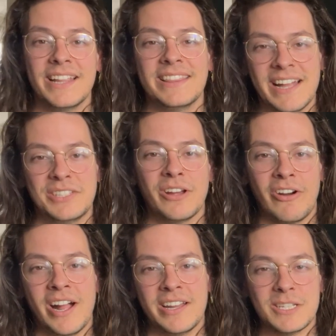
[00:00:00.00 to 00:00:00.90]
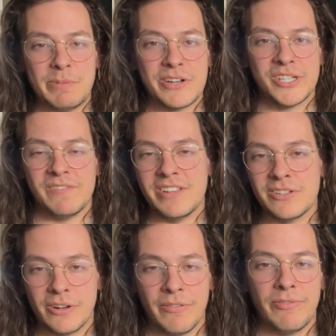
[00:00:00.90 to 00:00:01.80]
that's all right, especially if these
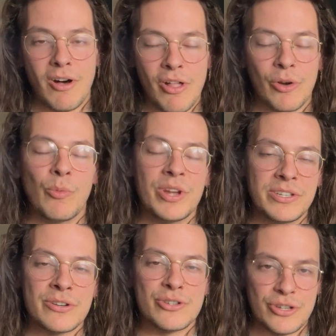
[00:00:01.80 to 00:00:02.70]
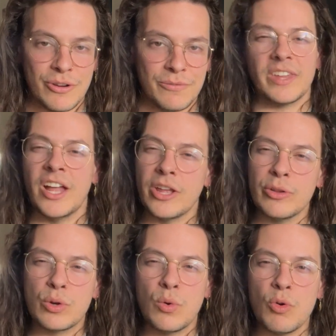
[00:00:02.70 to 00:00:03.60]
are a fall or winter shoe. Another
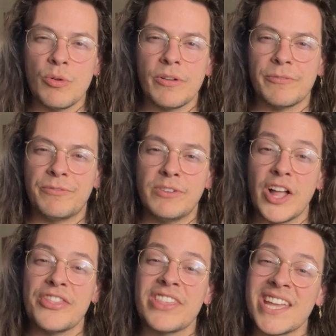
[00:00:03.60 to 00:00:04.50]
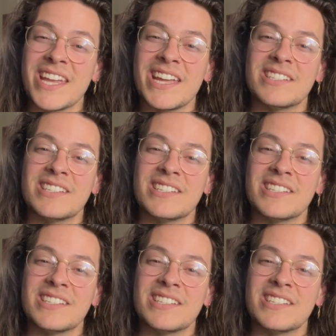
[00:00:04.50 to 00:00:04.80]
cool, fun thing is